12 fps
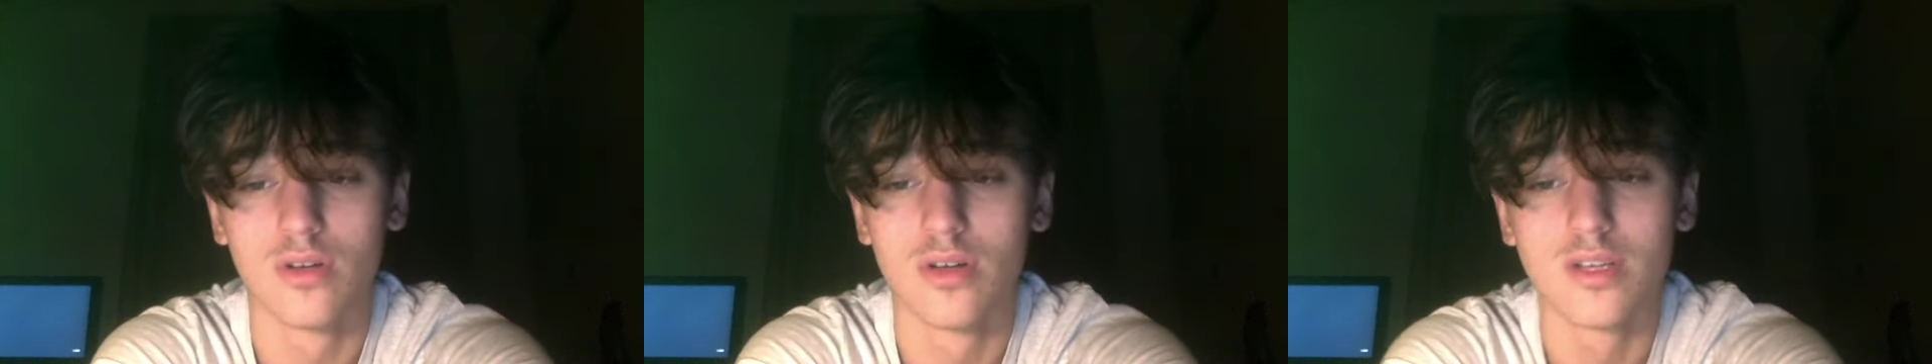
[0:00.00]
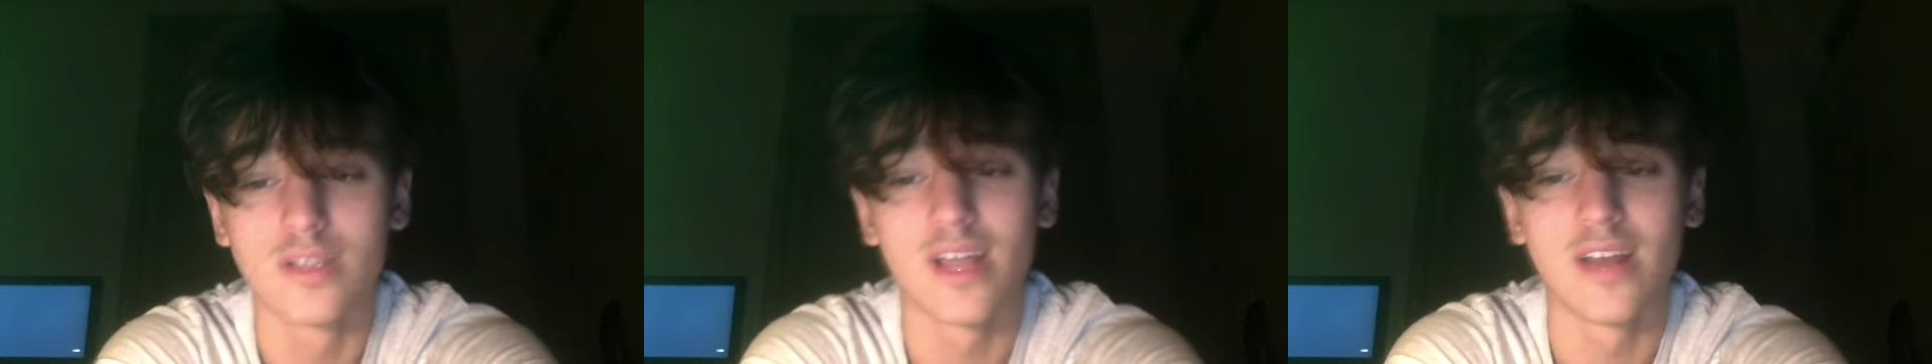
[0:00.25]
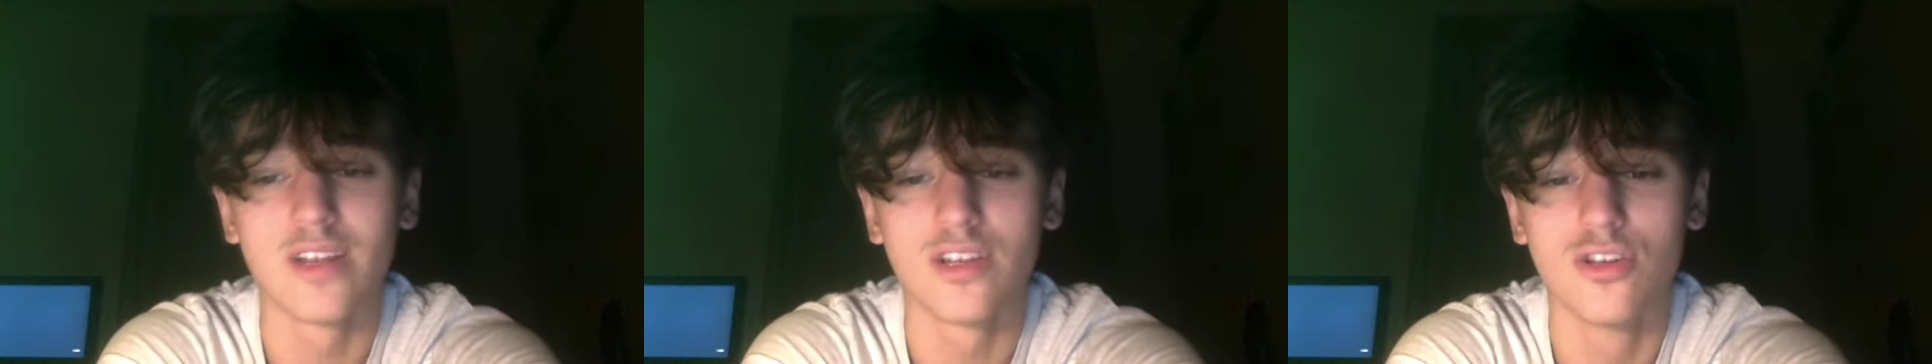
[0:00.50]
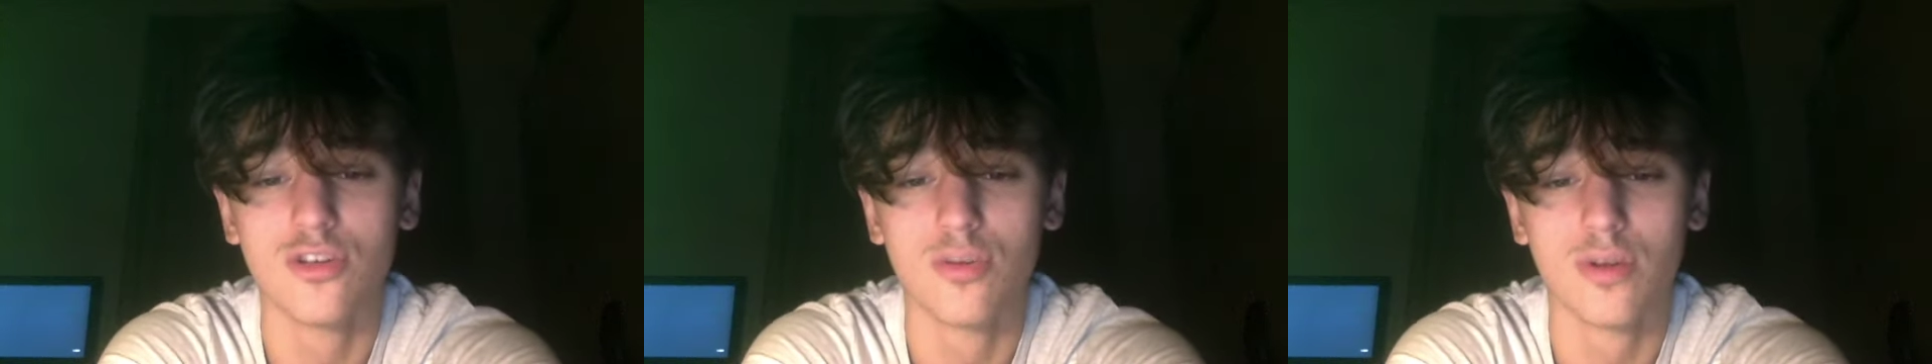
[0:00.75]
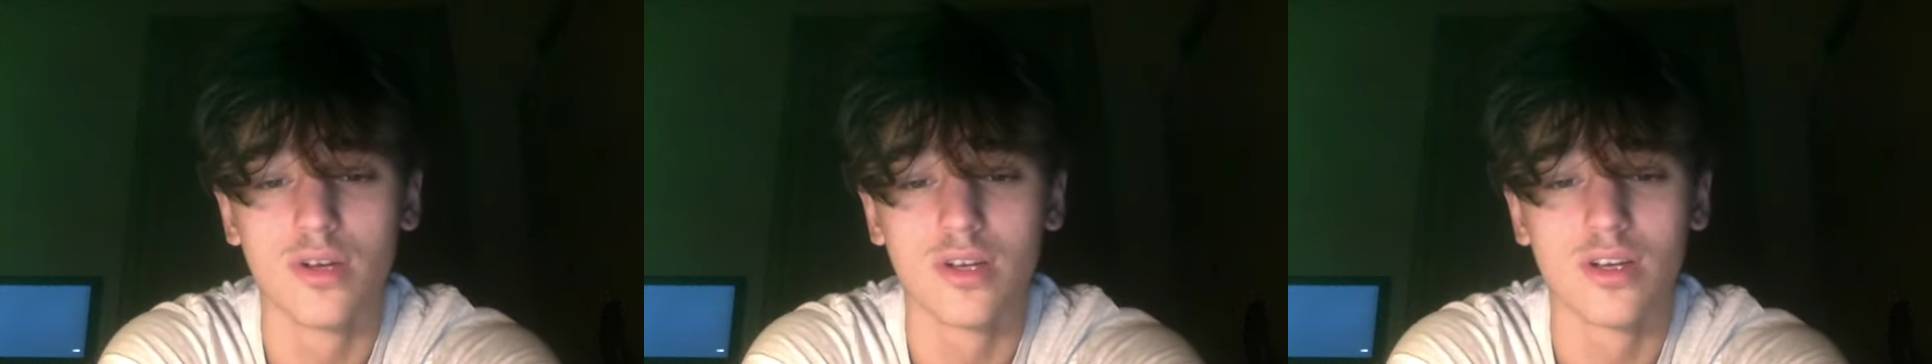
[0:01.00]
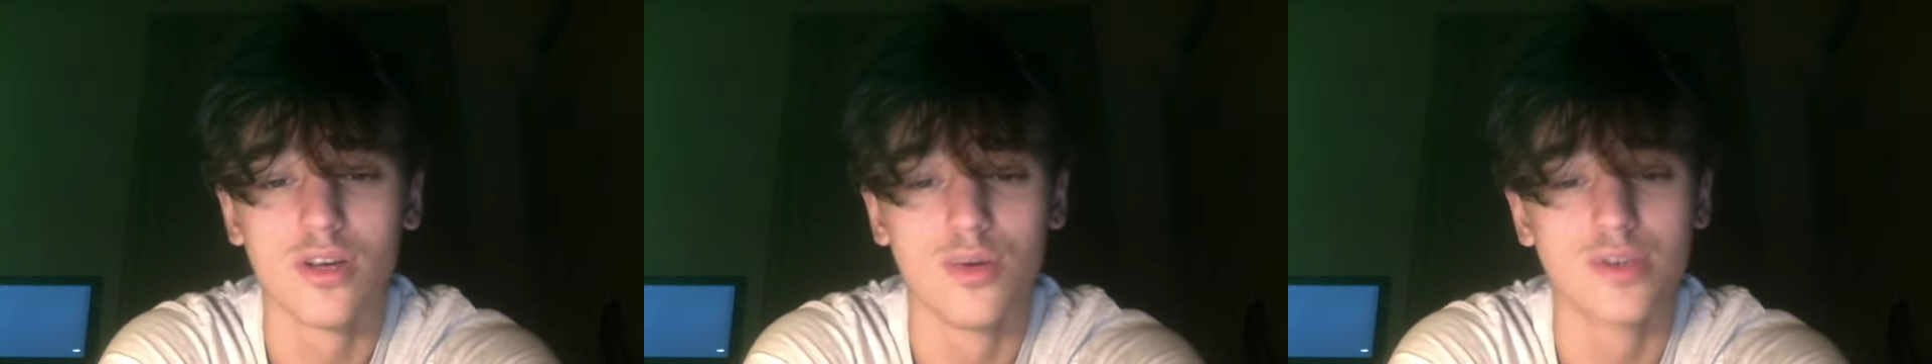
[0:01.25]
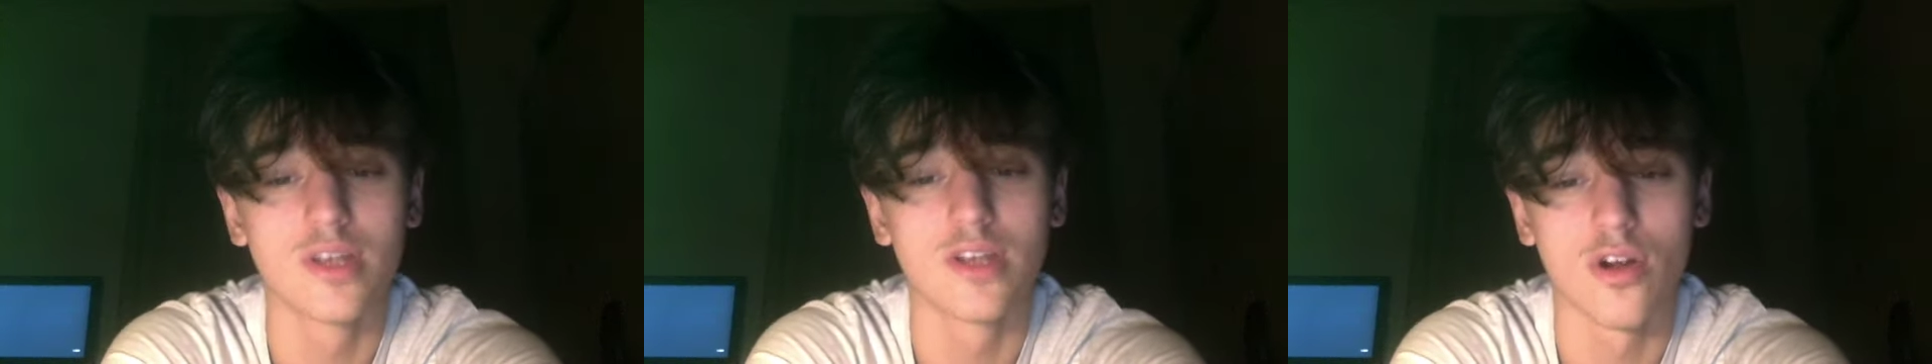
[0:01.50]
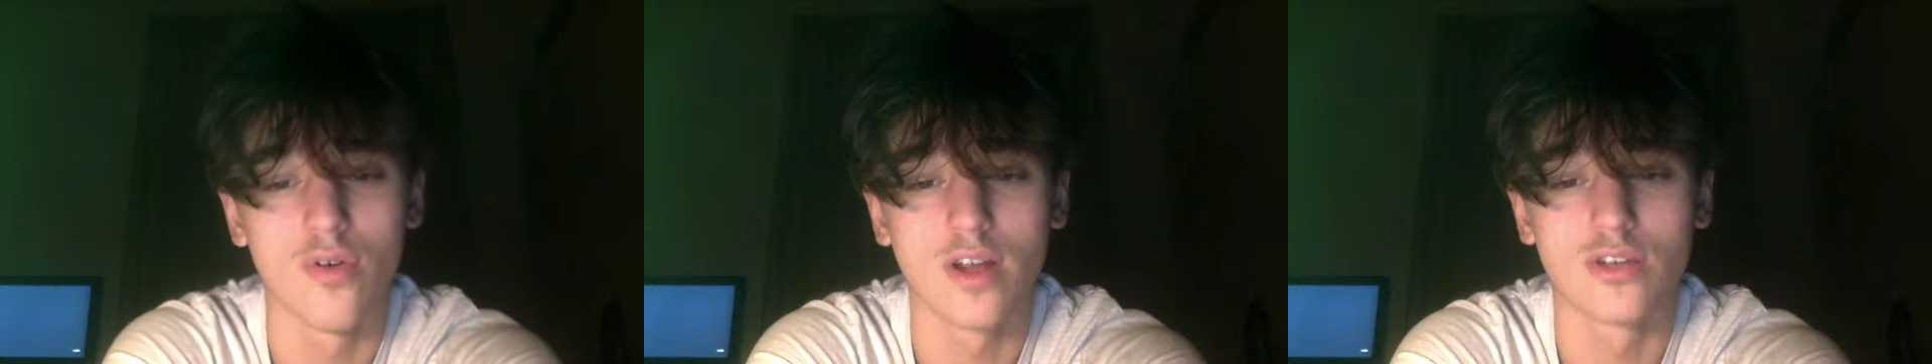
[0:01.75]
Stanley Kubrick, who is the
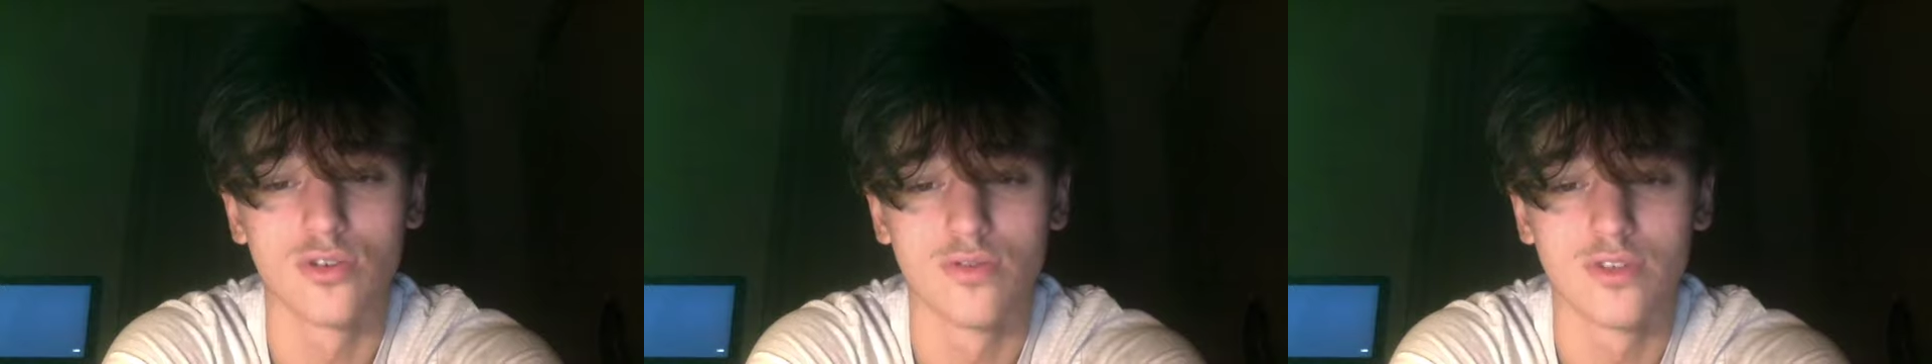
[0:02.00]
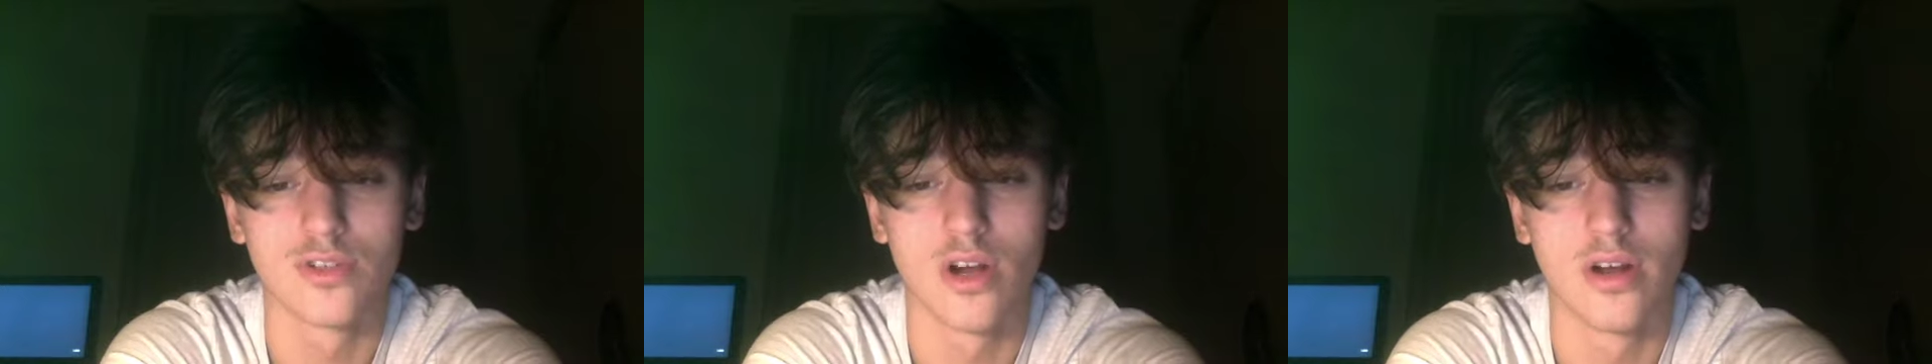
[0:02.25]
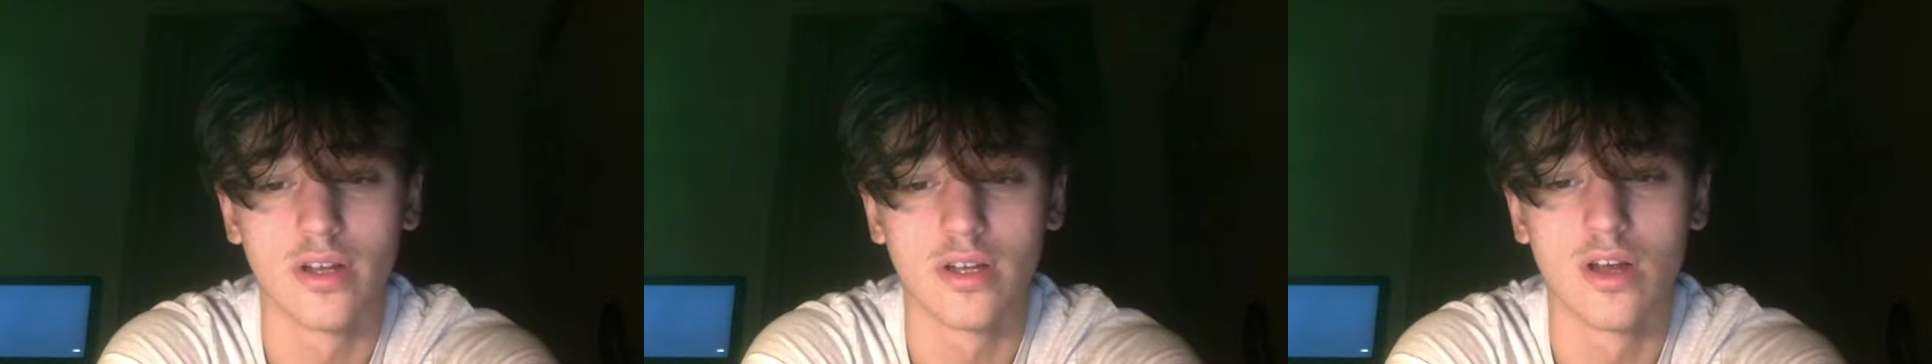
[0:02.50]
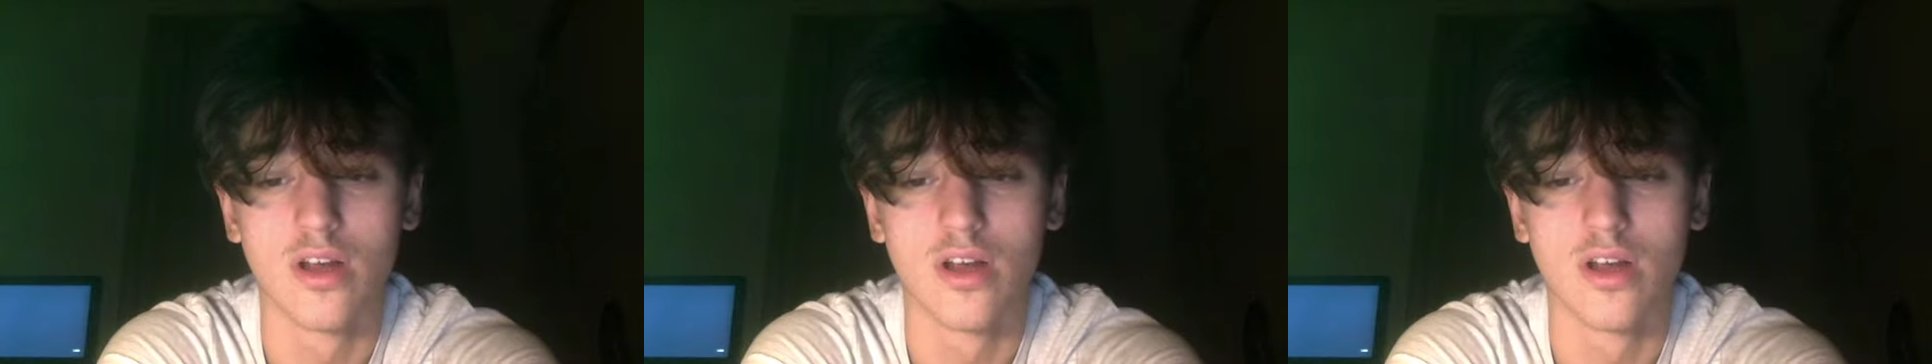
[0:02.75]
director of The Shining,